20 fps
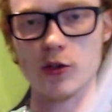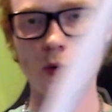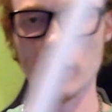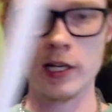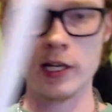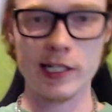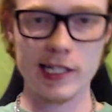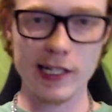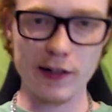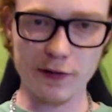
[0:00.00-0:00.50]
just
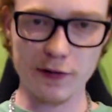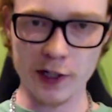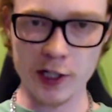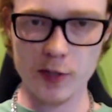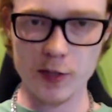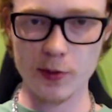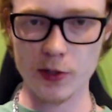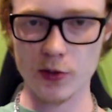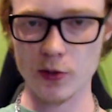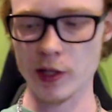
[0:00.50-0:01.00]
one
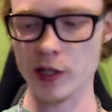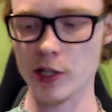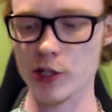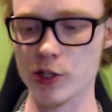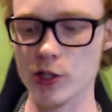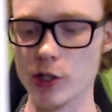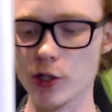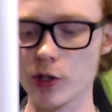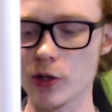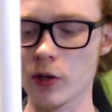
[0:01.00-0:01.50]
difference between the
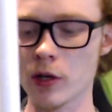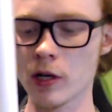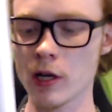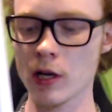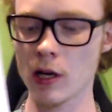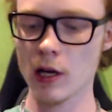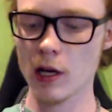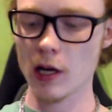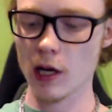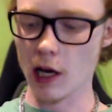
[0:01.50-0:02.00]
two.
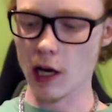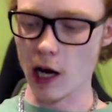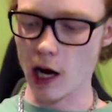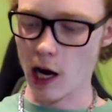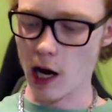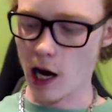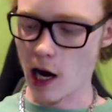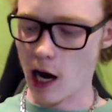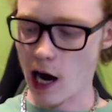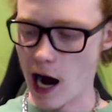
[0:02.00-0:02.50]

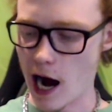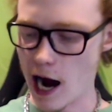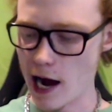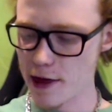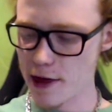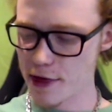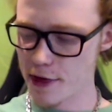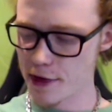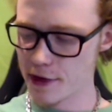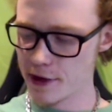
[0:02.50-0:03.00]

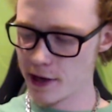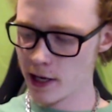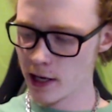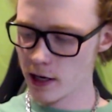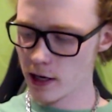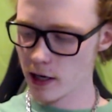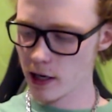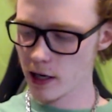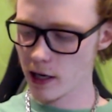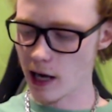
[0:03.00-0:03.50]
I
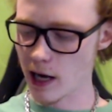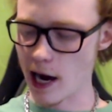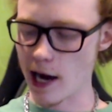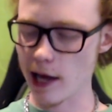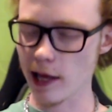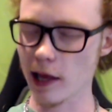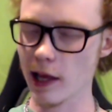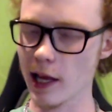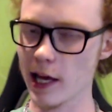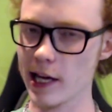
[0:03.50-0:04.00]
think
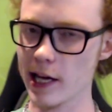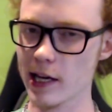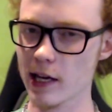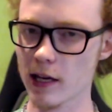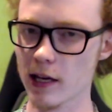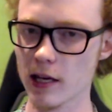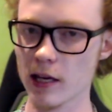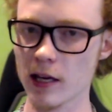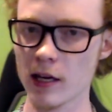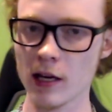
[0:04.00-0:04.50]
I
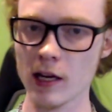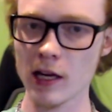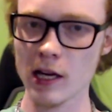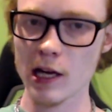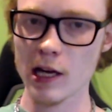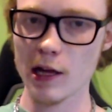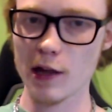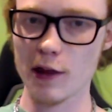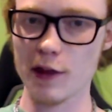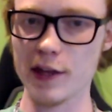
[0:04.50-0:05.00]
like
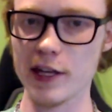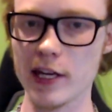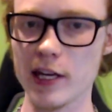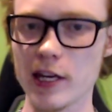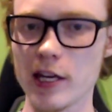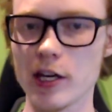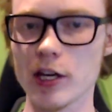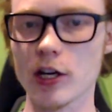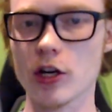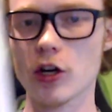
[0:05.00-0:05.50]

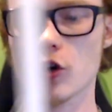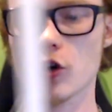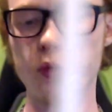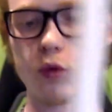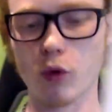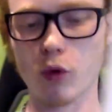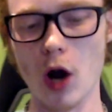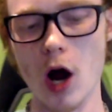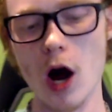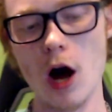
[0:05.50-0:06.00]
the
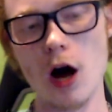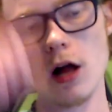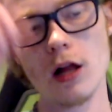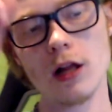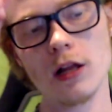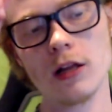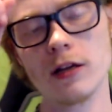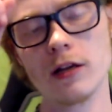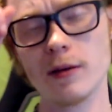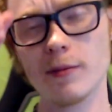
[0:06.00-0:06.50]

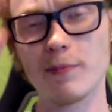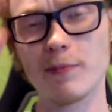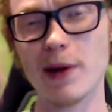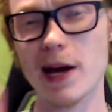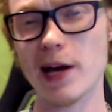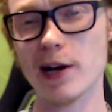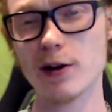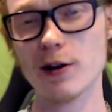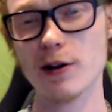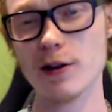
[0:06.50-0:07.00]
crawl
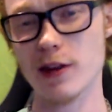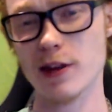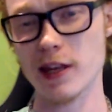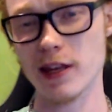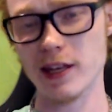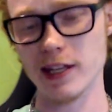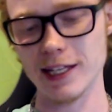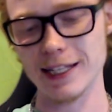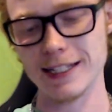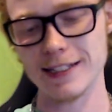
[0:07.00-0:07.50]
better
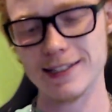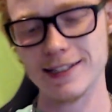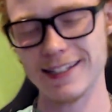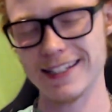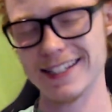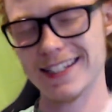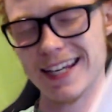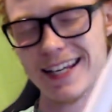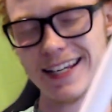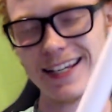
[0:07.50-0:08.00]
than the
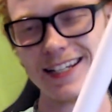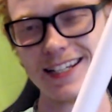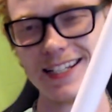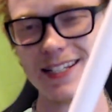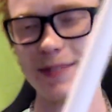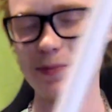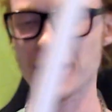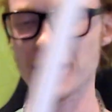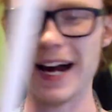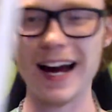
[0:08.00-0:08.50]

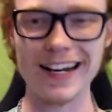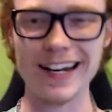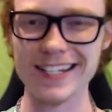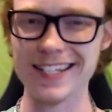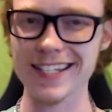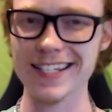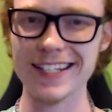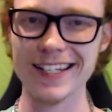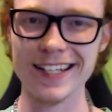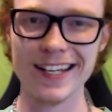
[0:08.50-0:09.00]
instantaneous, but
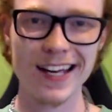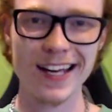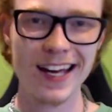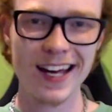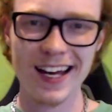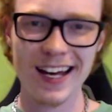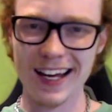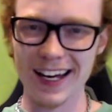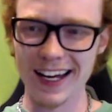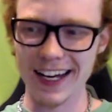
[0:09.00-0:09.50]
honestly,
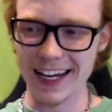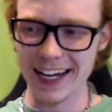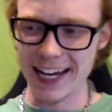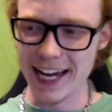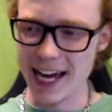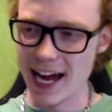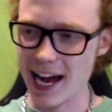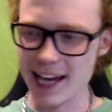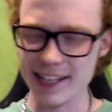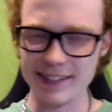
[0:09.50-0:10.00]

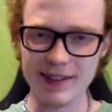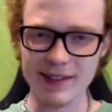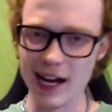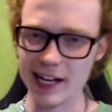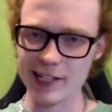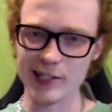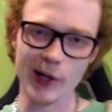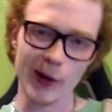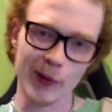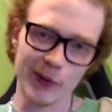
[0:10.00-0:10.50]

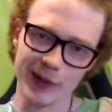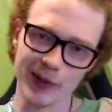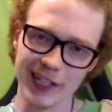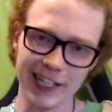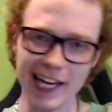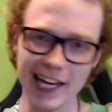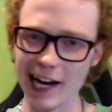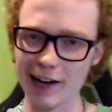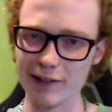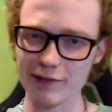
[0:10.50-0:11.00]
I don't
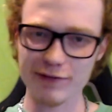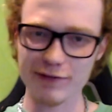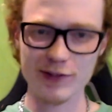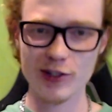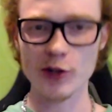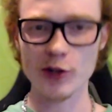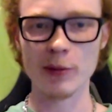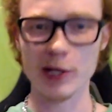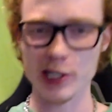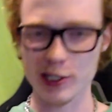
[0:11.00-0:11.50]
really have
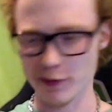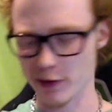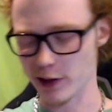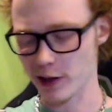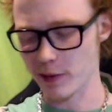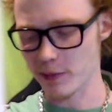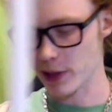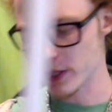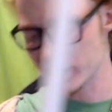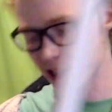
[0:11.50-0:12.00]
too much of
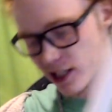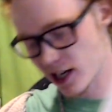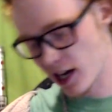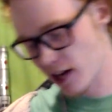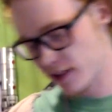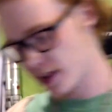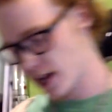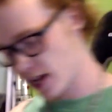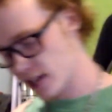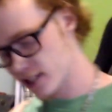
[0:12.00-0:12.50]
an opinion
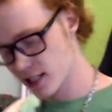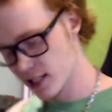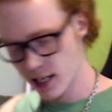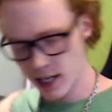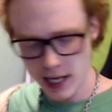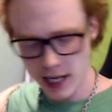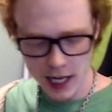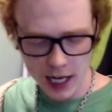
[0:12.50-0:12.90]
on that.